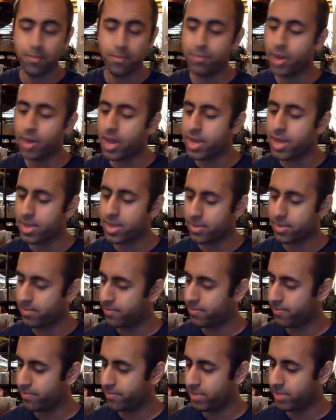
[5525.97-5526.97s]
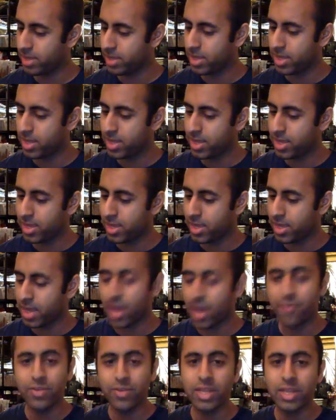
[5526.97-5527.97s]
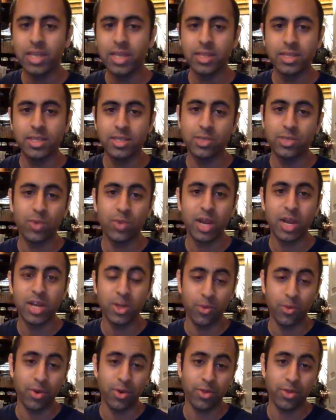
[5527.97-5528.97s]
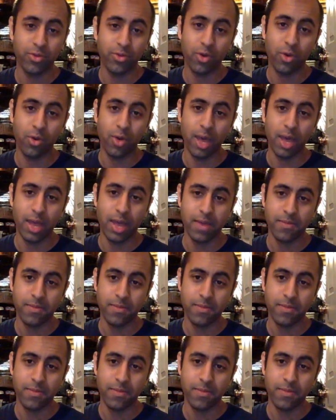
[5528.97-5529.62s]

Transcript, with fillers: but I feel like this is one I don't want to throw away